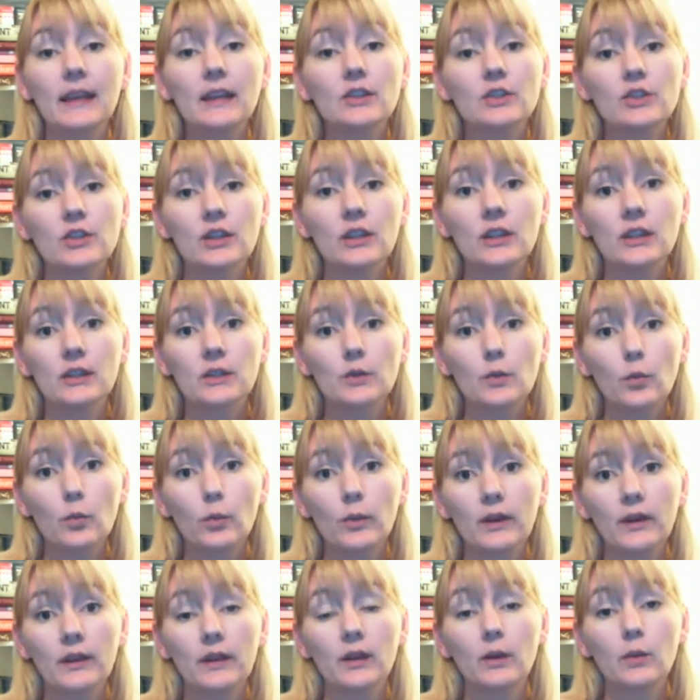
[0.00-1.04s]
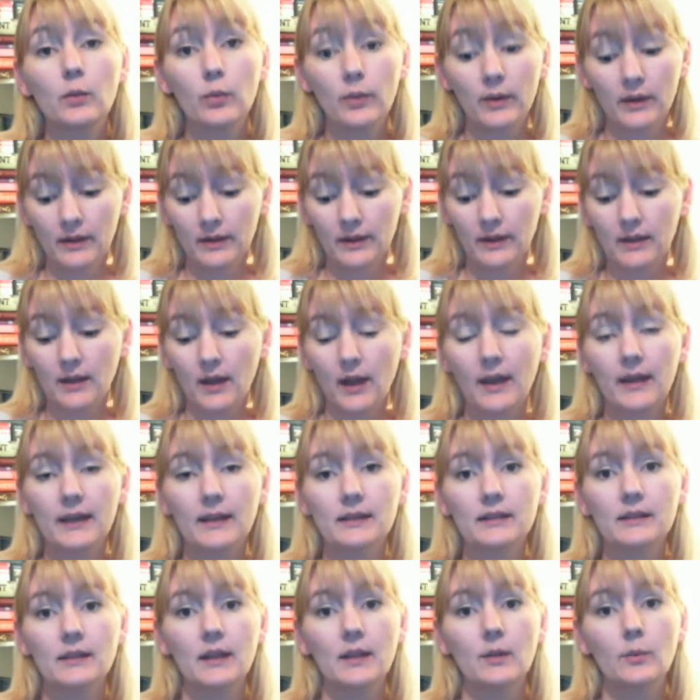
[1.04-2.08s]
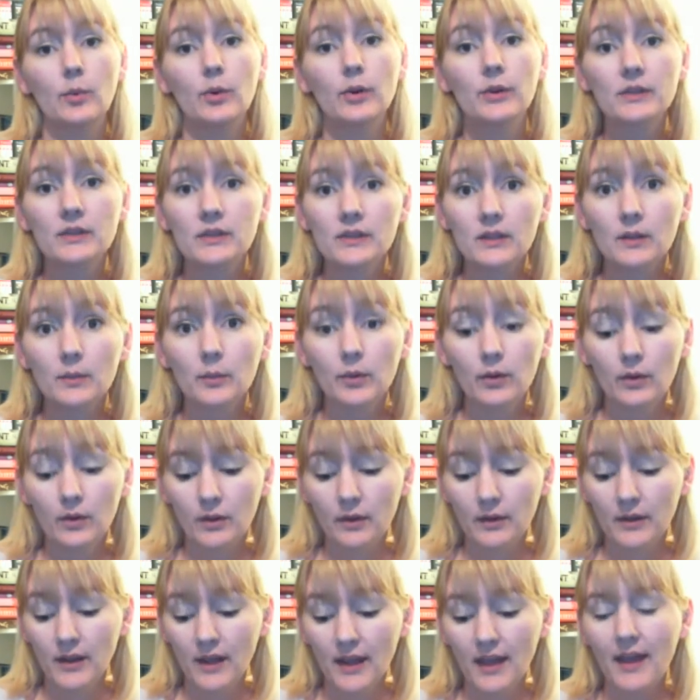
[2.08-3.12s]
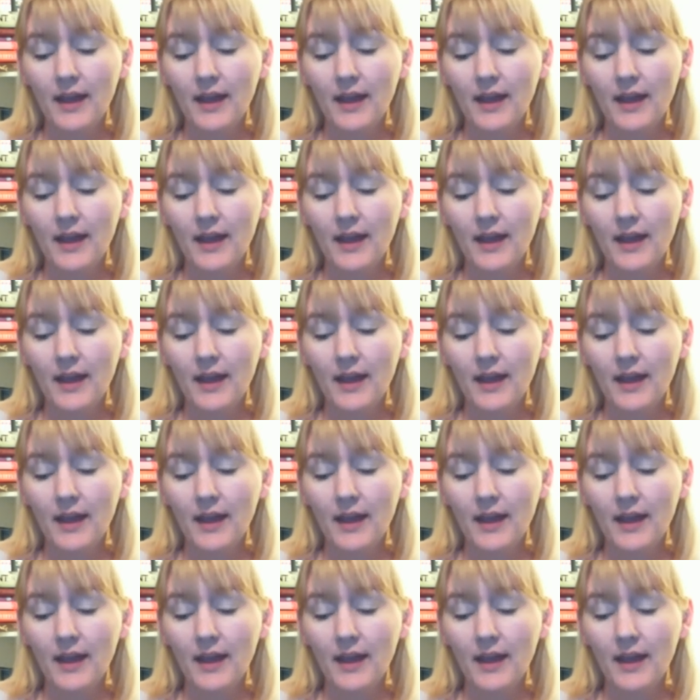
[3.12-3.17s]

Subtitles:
and she is really, really nice and personable.